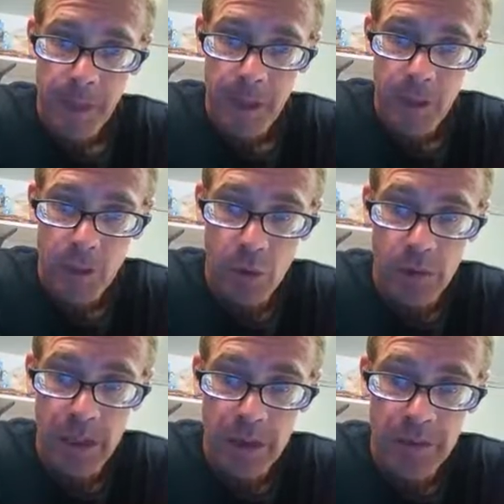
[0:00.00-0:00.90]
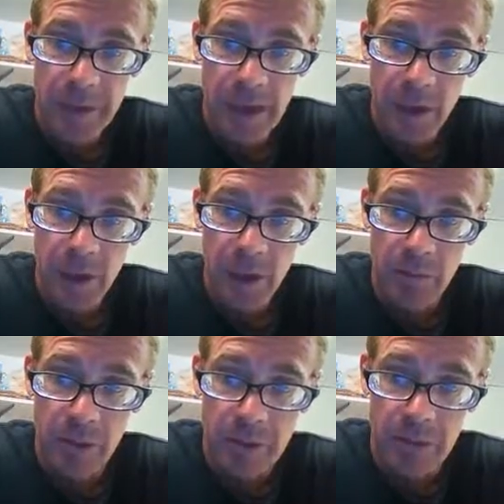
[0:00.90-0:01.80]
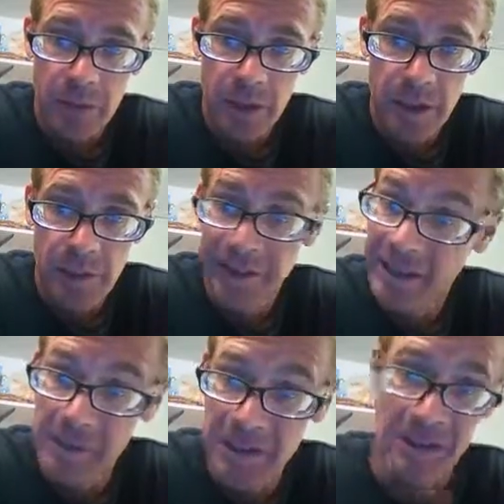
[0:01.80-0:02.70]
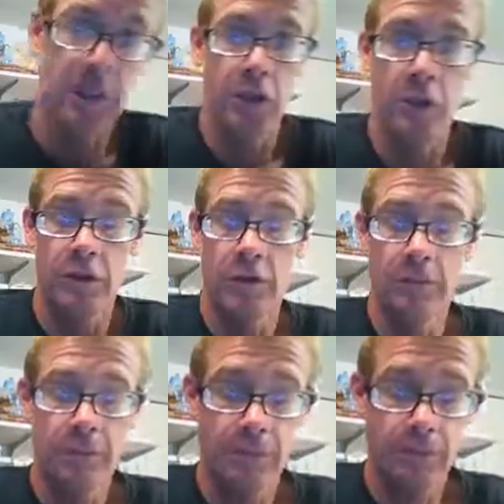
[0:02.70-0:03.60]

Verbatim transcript: and they weren't about to be outdone by somebody who had limitations.